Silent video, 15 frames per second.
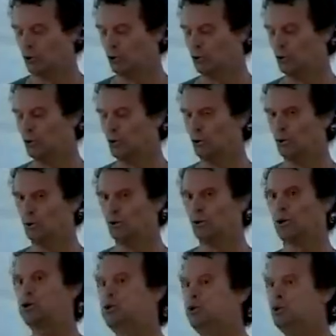
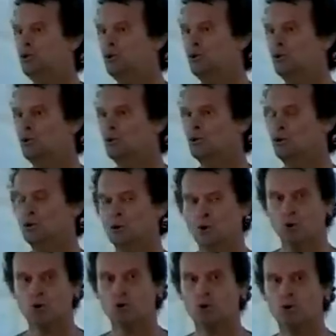
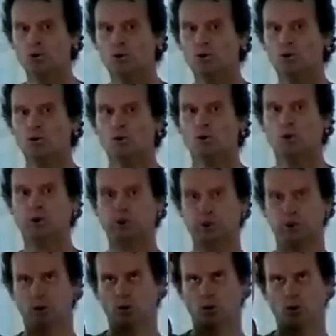
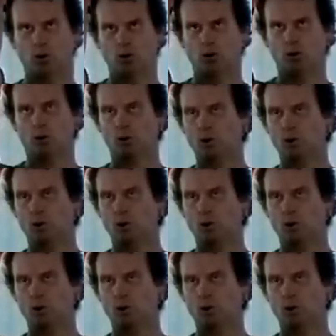Nobody speaks.